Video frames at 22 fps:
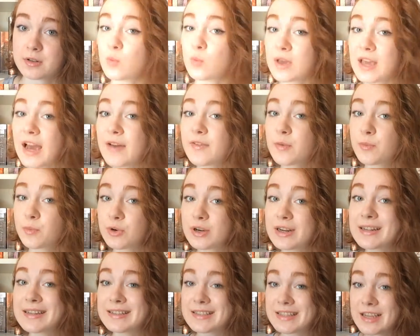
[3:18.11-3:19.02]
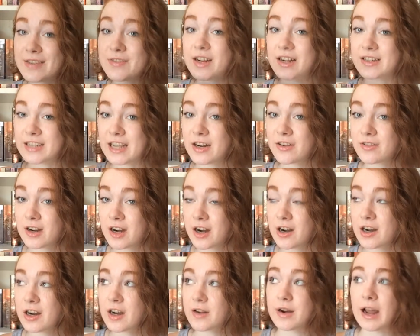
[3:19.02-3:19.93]
We have a preconceived
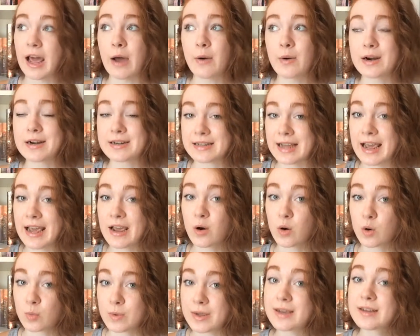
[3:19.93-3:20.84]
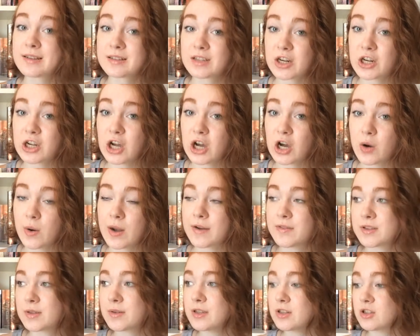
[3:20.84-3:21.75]
itinerary on how our day or week is gonna go, and
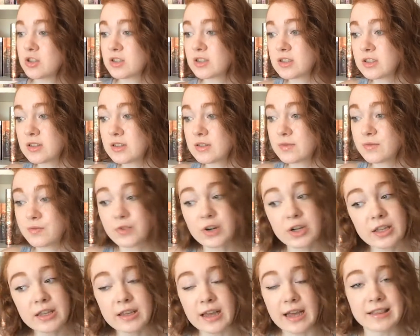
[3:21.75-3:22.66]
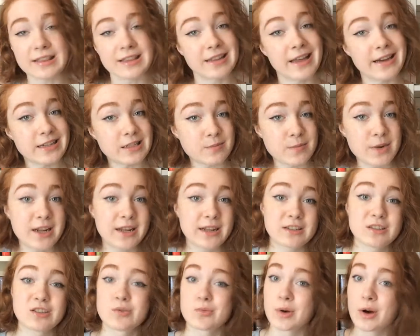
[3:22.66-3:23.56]
if something just really at the last minute
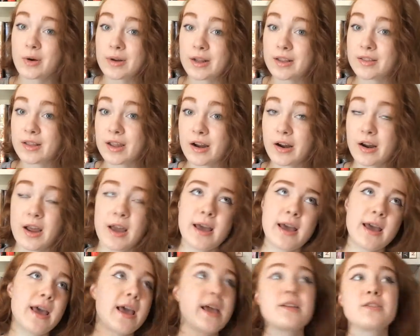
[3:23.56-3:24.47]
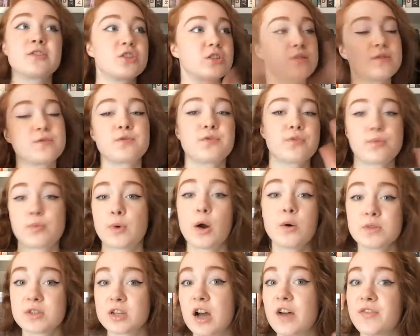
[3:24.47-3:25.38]
gets thrown in there, it just
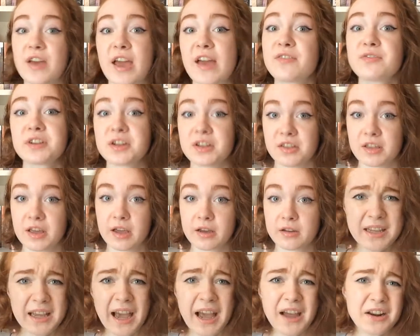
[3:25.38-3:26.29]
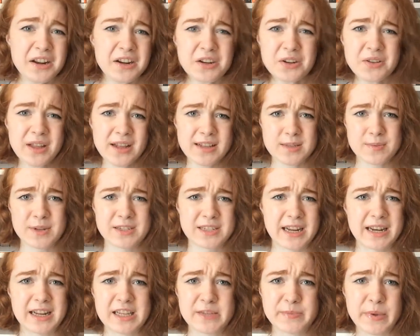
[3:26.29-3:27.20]
throws off everything. Like, how do you do that,
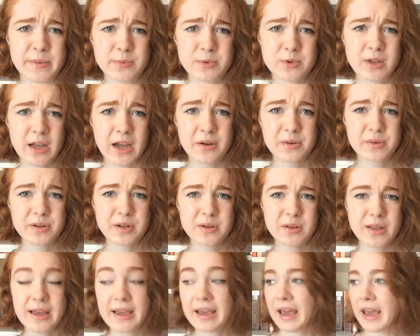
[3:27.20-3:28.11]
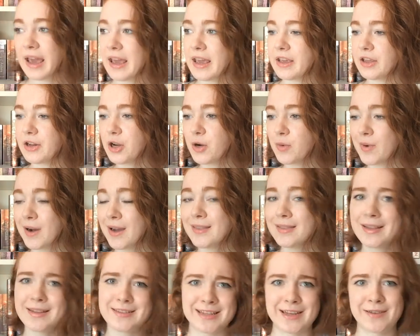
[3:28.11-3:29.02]
spontaneous people? How are you like, hey, you know
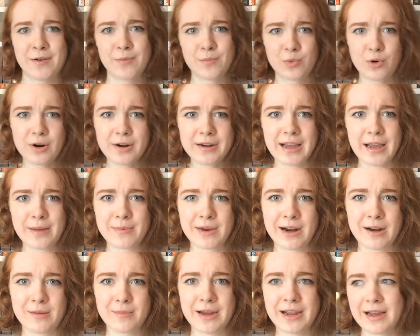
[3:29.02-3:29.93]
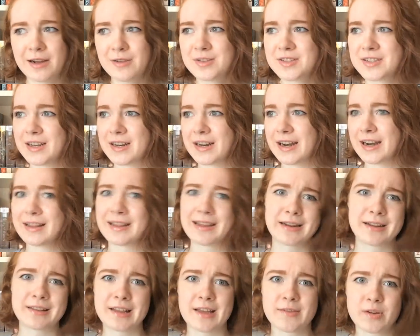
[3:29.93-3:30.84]
what? Let's have a board game night at my house tonight at
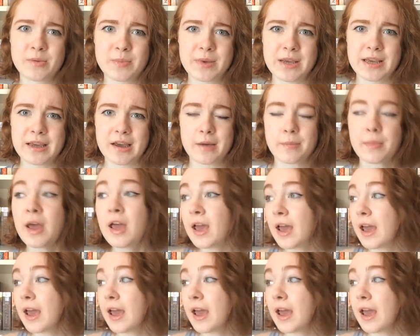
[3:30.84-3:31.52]
like 11 PM.